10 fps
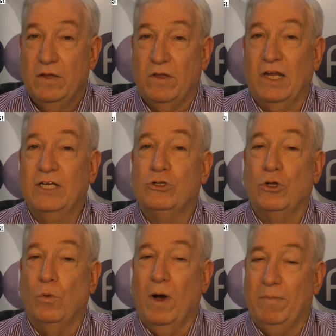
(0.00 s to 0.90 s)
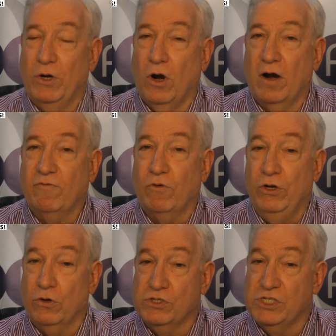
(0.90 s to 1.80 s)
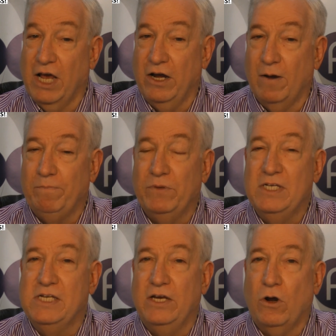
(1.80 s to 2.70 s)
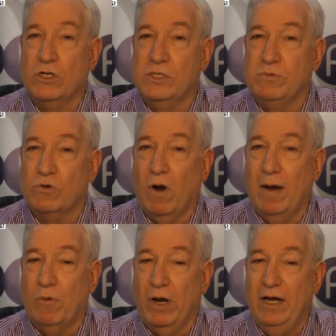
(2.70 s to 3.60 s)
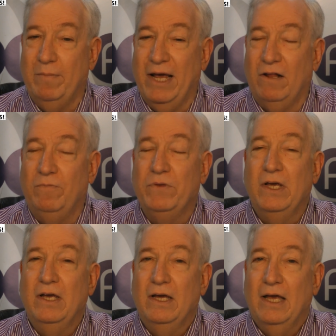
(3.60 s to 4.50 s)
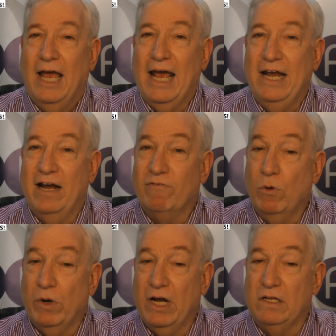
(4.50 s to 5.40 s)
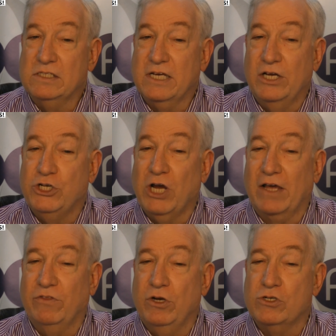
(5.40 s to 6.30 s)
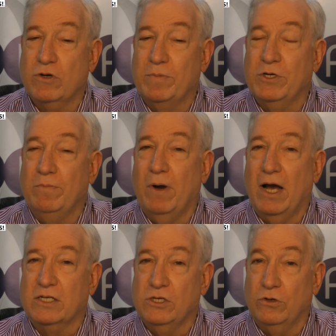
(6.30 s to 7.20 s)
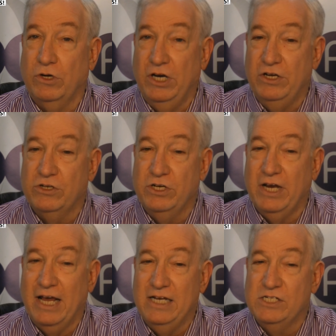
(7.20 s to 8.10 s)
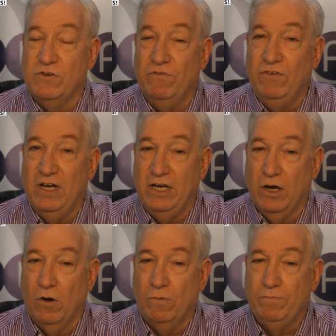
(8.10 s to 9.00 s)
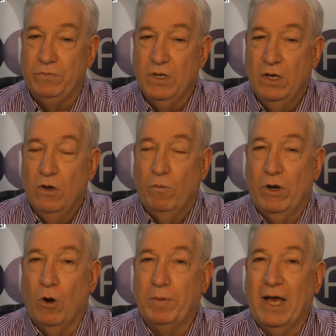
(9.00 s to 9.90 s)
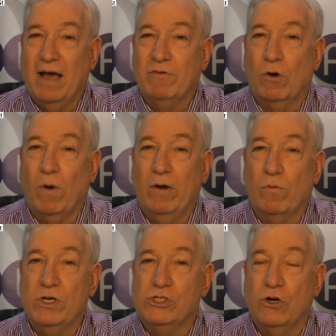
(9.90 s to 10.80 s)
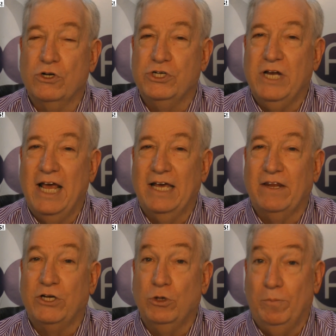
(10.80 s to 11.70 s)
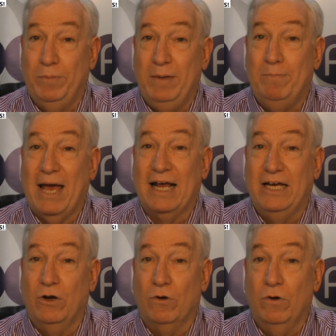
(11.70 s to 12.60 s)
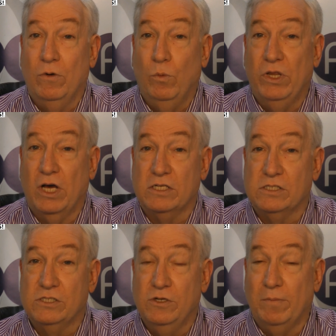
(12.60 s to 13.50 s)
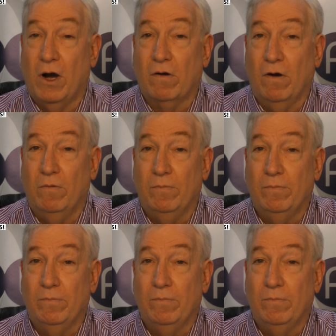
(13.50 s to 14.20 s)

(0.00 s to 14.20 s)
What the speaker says: The link to the webinar for your sign up is in our subscriber email, and everyone else can check the description box underneath today's video. We hope you have a great research day and that you'll be back here with us tomorrow.